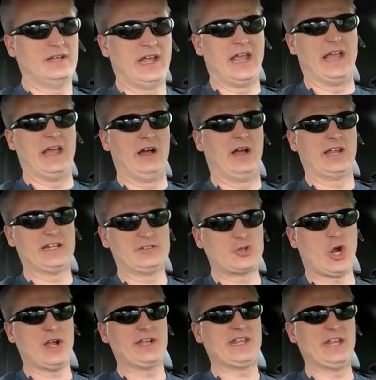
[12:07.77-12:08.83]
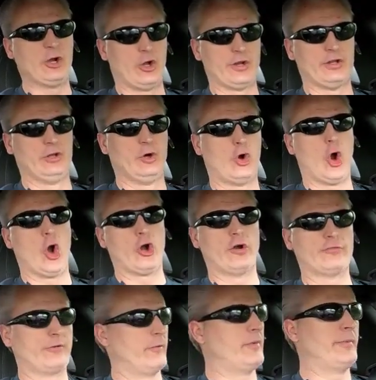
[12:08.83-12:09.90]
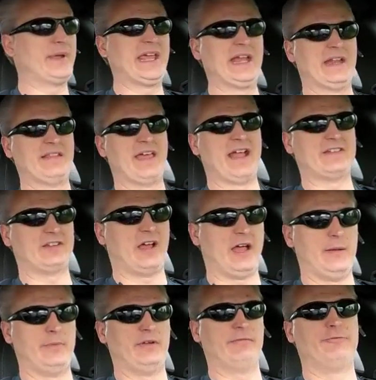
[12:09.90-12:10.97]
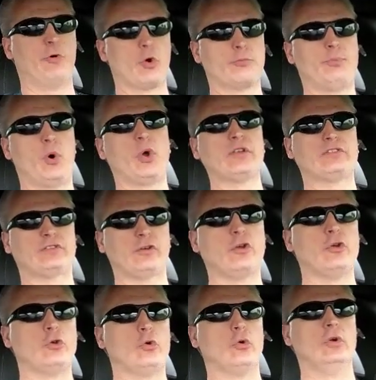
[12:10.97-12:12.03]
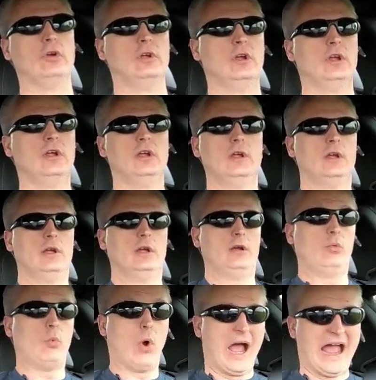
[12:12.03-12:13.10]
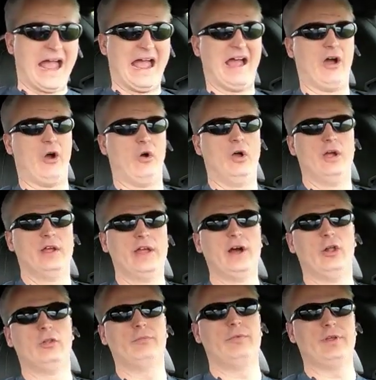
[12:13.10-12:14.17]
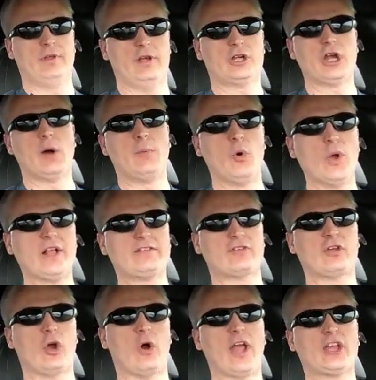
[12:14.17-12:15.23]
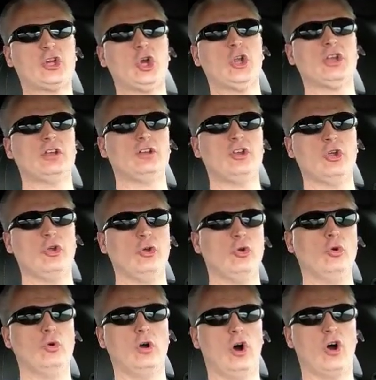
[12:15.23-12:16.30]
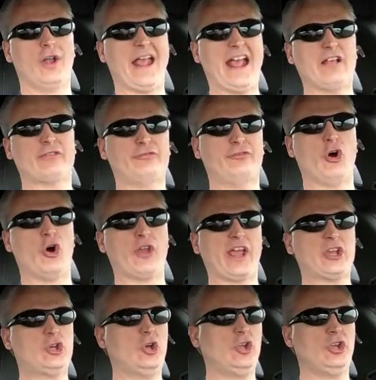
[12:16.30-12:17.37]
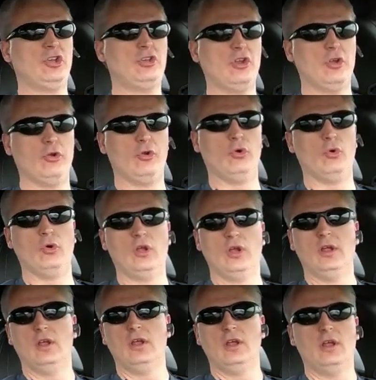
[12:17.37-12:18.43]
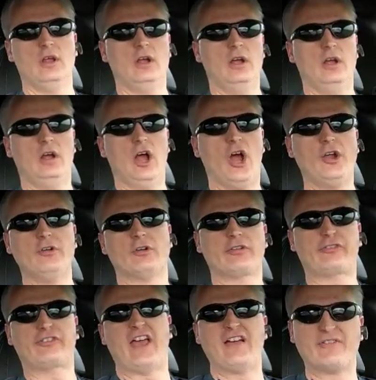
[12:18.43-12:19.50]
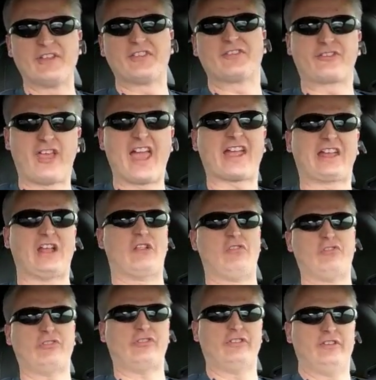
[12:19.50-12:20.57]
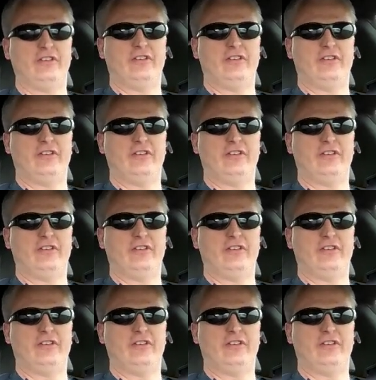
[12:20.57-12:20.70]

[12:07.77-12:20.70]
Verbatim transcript: Yeah, I tried to get on it a little harder from the beginning that time, but 4.2 Wow. Hell, a couple weeks ago, I couldn't do, on asphalt, I couldn't do under seven seconds